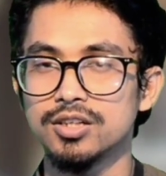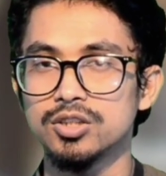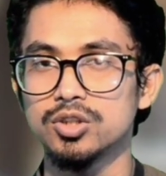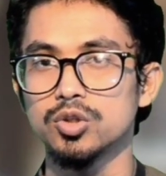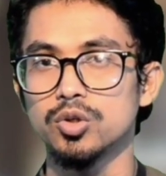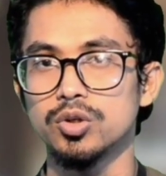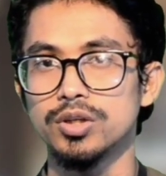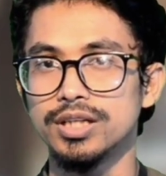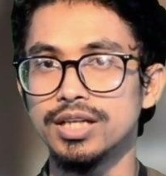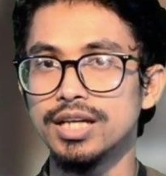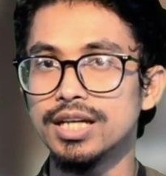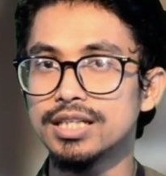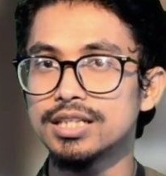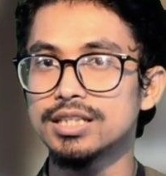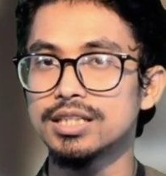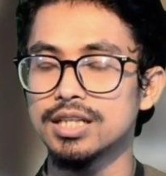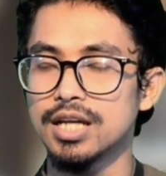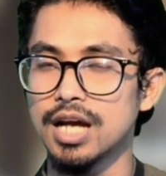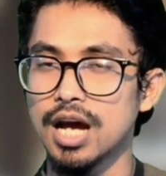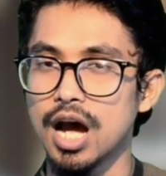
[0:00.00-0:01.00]
So
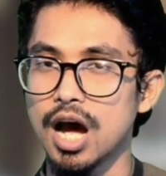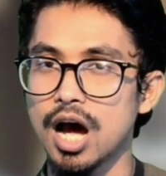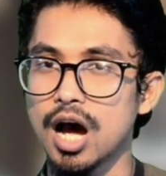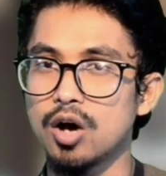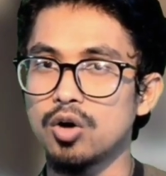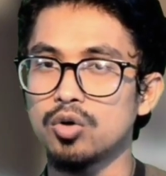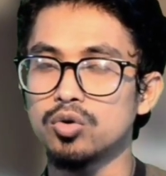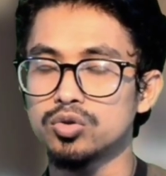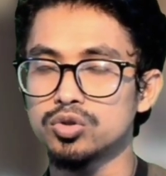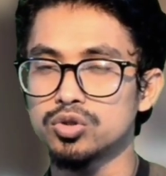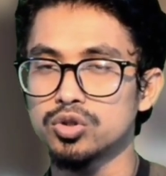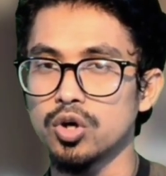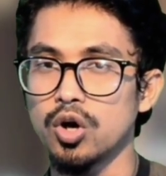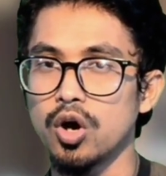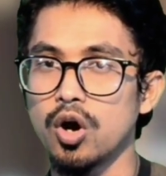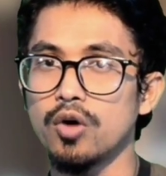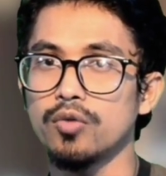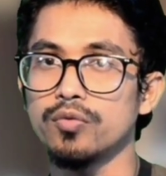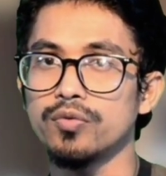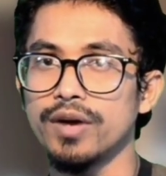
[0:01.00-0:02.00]
get out
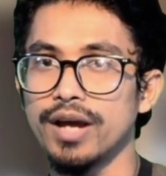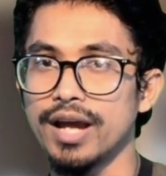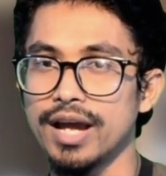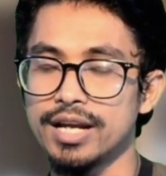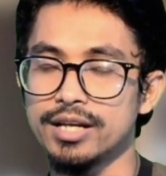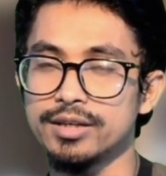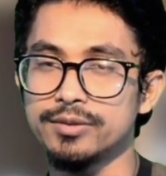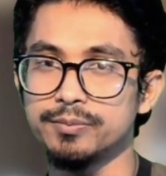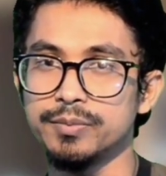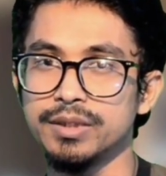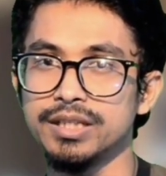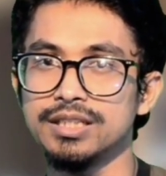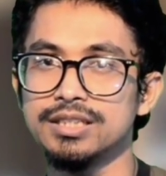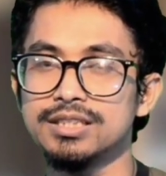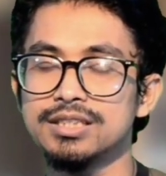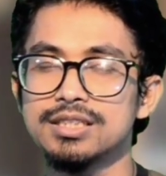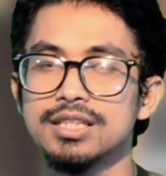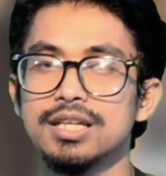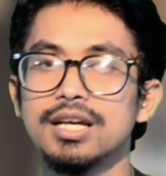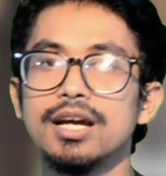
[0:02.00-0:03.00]
of hand
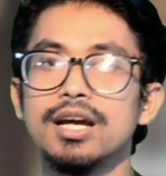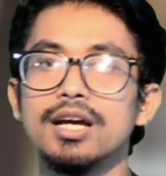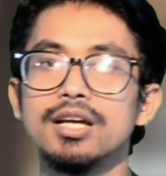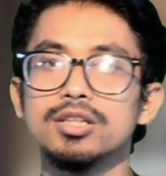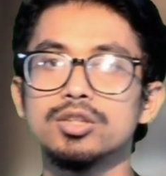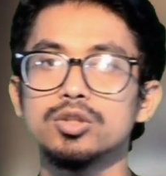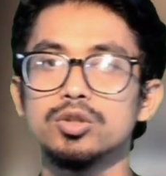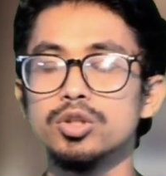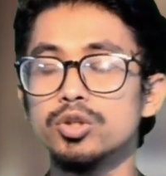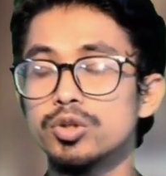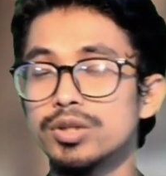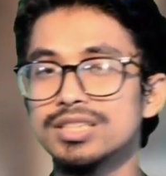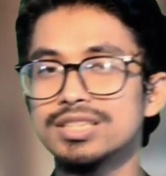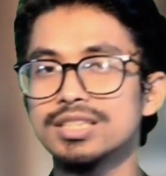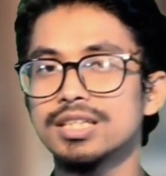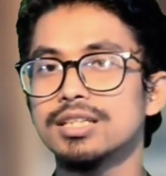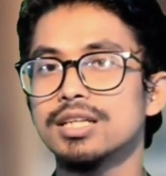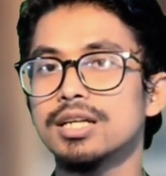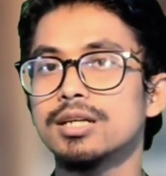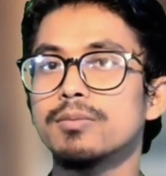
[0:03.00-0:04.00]
means, so you can
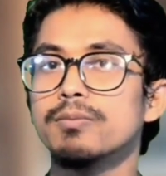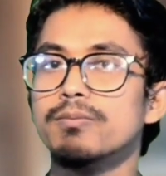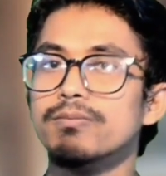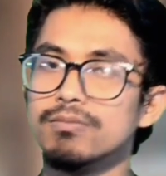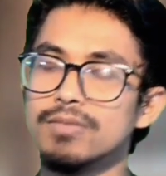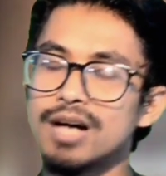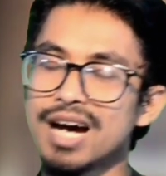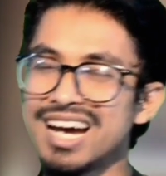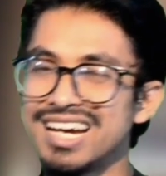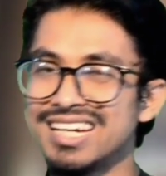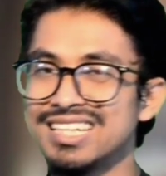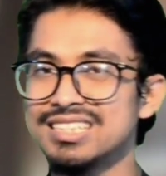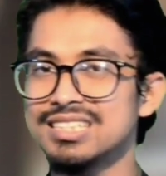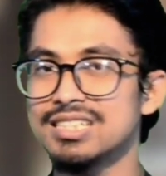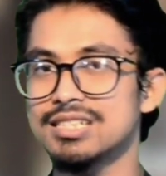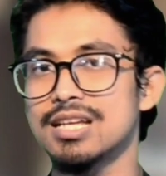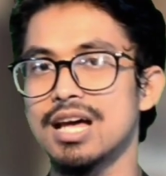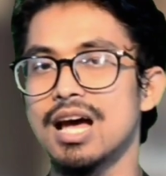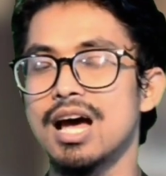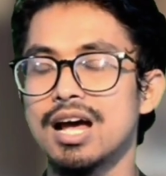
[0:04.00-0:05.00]
say that my
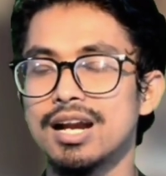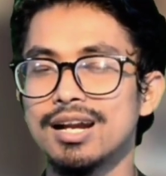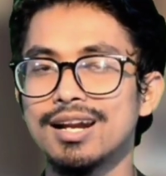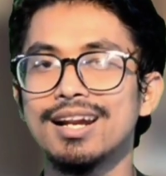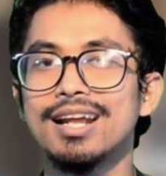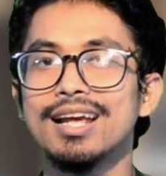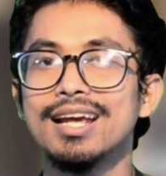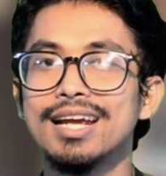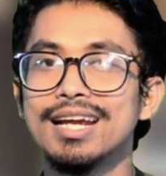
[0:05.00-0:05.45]
son